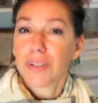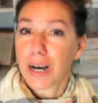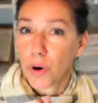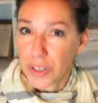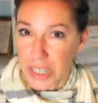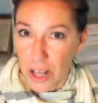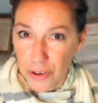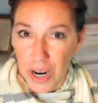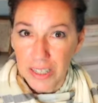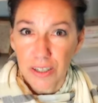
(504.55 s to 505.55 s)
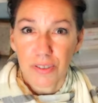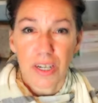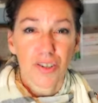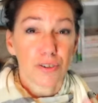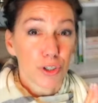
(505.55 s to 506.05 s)
Now, on the other end of
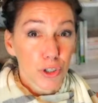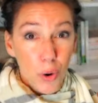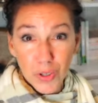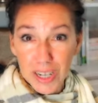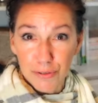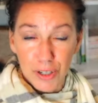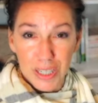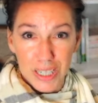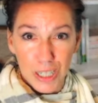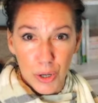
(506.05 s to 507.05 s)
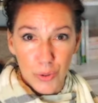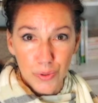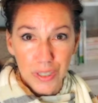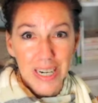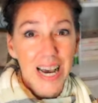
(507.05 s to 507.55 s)
this, if you don't like feeling alone